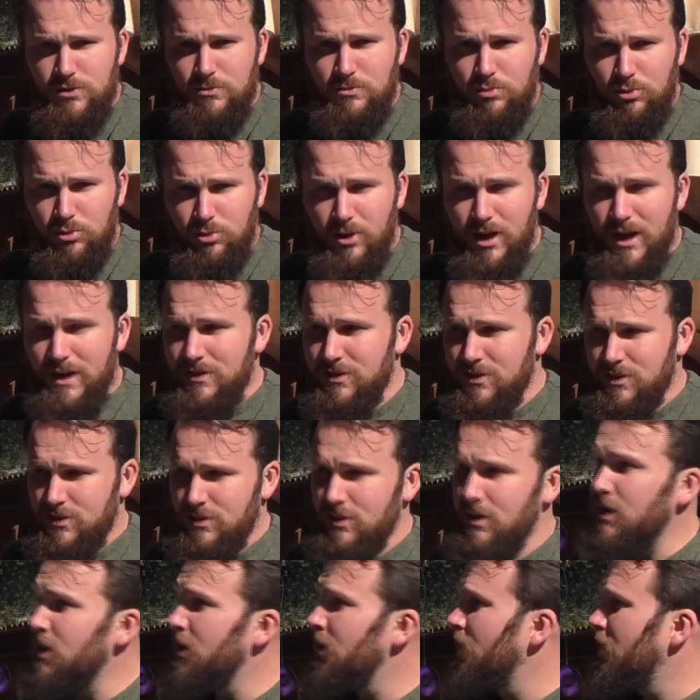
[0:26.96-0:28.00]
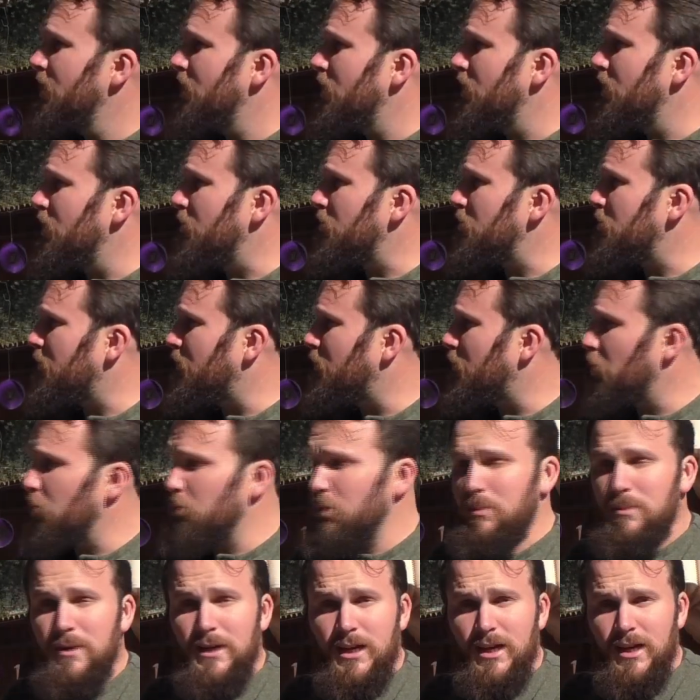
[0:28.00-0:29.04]
Press. And before we
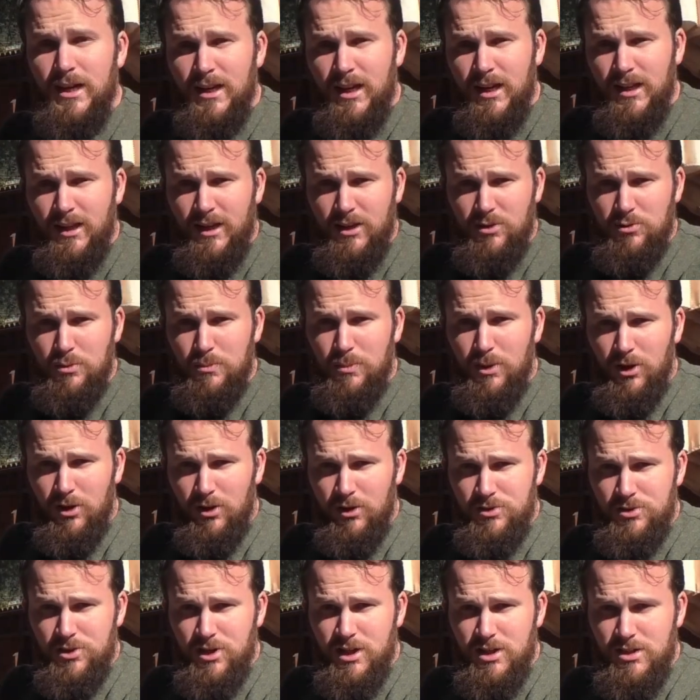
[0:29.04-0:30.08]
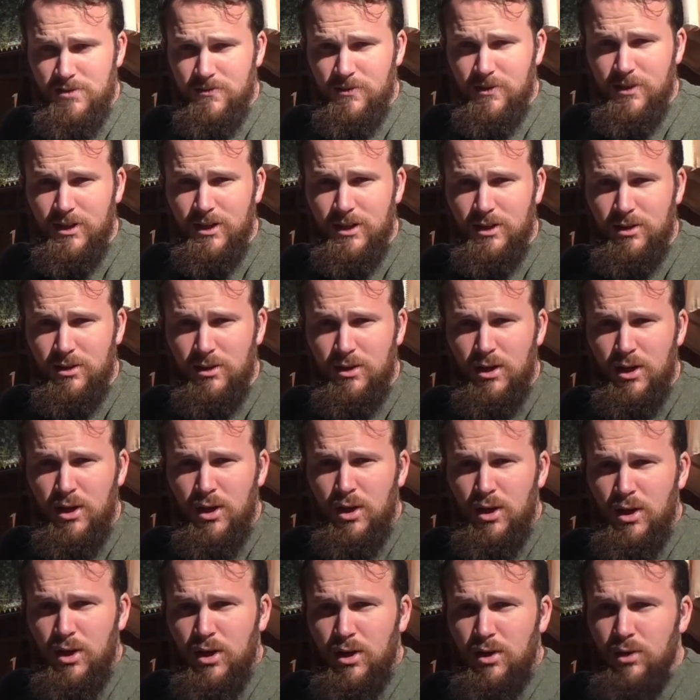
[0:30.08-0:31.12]
begin, I'd like to apologize for any
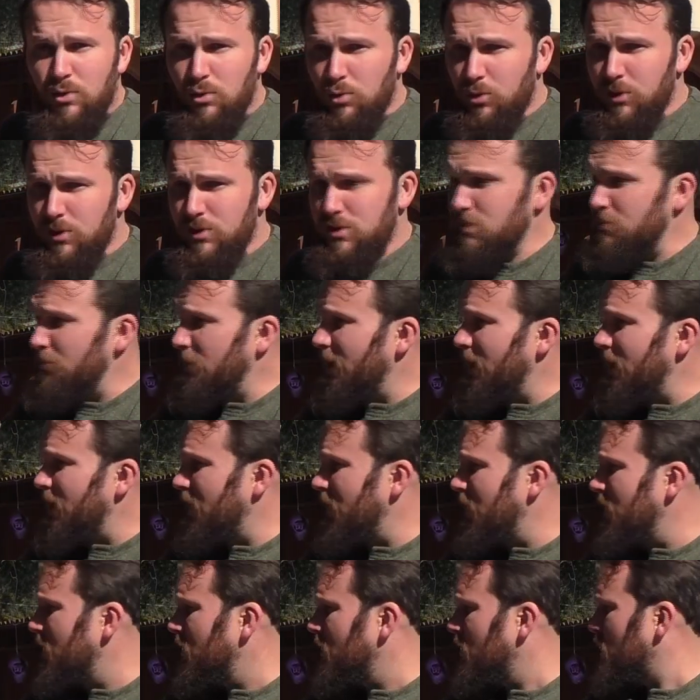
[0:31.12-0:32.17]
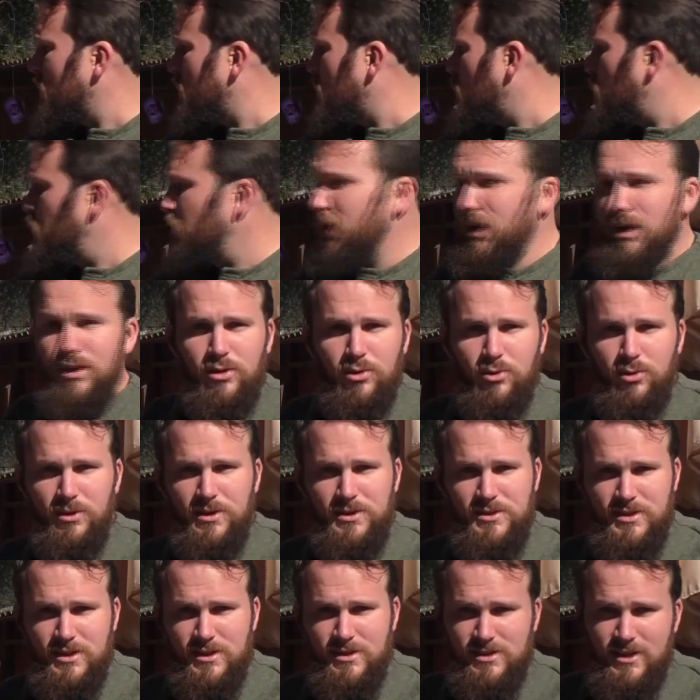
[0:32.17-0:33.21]
noise you might hear, wind noise,
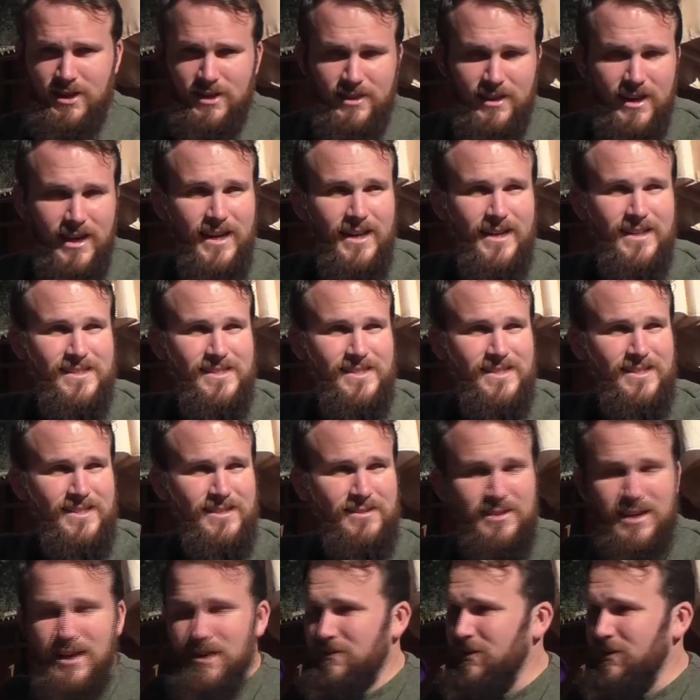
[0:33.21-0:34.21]
things like that. We have